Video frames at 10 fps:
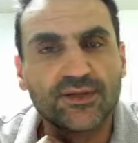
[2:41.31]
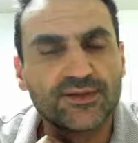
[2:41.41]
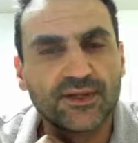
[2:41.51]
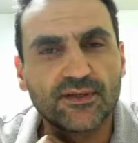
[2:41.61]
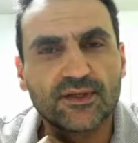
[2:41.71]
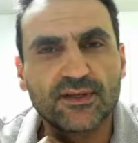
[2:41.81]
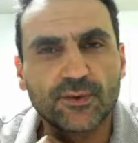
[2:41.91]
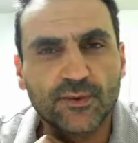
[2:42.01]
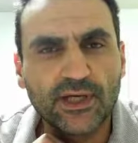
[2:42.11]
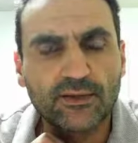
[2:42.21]
So there's
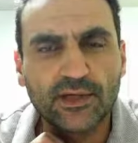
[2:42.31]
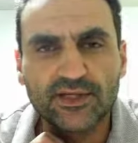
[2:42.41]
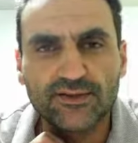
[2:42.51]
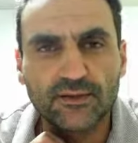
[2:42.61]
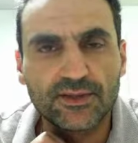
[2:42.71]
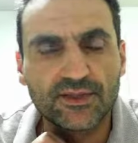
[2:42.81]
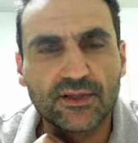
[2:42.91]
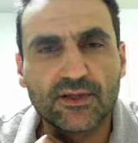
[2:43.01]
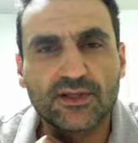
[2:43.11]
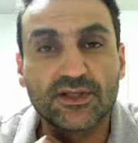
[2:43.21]
some great, great stories in
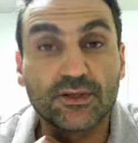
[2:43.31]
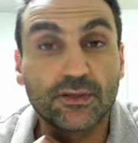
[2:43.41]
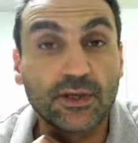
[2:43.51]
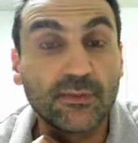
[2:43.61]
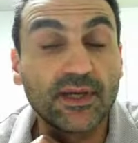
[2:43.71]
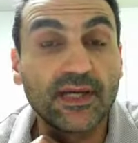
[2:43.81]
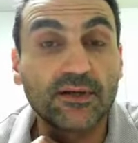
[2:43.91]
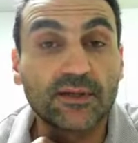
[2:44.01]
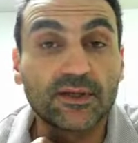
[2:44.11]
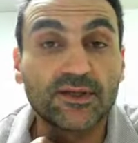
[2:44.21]
there. There's a story about
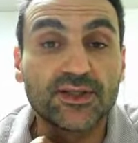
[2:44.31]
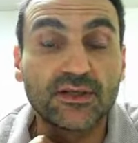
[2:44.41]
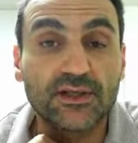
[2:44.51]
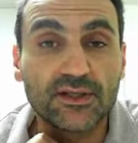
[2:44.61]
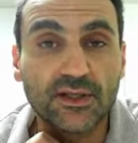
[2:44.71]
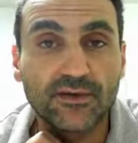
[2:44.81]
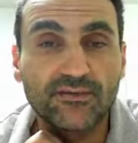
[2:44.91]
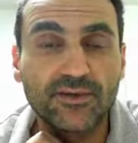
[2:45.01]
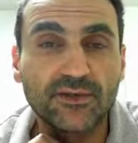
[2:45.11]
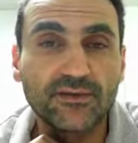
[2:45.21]
how he got Jerry
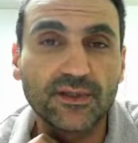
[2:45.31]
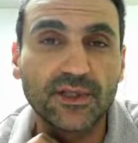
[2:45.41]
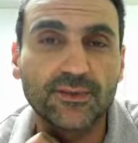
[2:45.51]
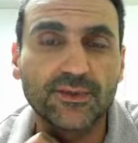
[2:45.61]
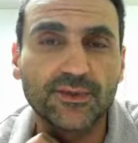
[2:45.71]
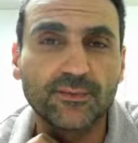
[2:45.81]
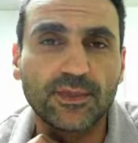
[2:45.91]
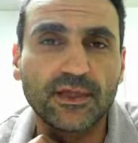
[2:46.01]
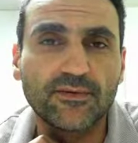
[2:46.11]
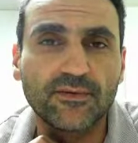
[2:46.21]
Seinfeld to
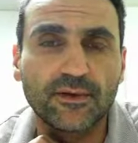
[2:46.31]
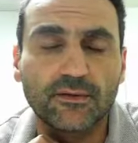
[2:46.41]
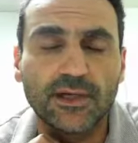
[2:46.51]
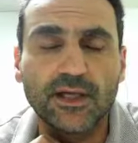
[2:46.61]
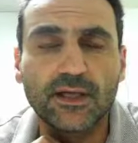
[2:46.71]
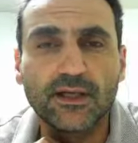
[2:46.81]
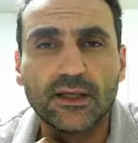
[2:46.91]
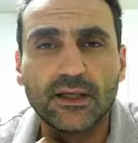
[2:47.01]
appear for the greater